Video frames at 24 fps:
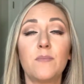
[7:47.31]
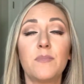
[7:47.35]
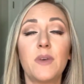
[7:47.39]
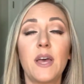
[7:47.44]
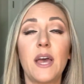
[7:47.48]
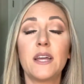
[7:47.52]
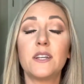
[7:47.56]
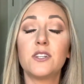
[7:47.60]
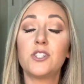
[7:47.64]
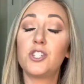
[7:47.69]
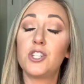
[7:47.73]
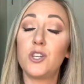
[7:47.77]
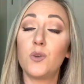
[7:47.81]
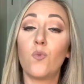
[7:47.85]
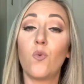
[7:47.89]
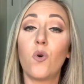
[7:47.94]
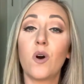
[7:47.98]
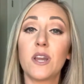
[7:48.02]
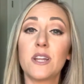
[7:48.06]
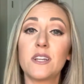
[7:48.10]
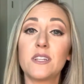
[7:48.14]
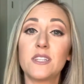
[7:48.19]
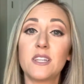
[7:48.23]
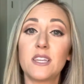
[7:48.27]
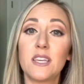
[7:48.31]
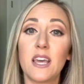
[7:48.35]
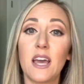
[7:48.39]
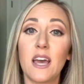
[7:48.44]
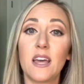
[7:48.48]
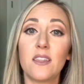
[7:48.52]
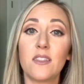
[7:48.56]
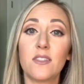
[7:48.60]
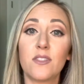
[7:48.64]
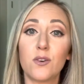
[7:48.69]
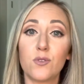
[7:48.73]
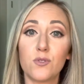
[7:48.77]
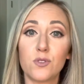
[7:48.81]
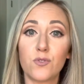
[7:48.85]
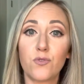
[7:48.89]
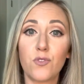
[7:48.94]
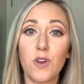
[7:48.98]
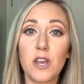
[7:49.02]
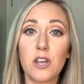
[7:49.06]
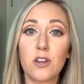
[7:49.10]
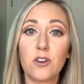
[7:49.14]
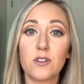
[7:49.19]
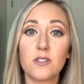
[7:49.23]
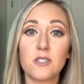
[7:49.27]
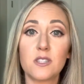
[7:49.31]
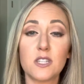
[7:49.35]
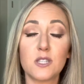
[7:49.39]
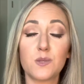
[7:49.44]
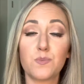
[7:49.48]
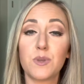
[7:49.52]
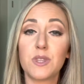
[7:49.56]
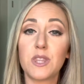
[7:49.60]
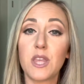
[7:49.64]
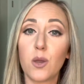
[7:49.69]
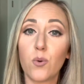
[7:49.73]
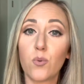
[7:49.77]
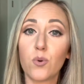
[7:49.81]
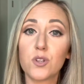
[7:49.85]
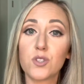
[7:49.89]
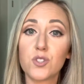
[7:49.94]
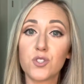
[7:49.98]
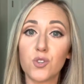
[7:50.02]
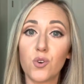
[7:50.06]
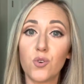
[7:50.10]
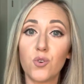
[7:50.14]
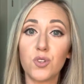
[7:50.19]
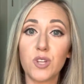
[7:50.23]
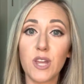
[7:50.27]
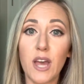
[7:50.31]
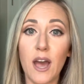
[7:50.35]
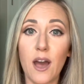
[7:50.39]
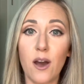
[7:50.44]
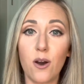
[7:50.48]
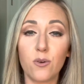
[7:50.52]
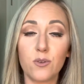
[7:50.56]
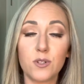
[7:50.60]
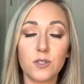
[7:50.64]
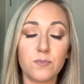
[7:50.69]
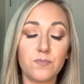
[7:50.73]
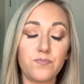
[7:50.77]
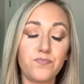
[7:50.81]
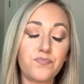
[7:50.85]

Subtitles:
And she wanted to get those fragrances, but they were sold out.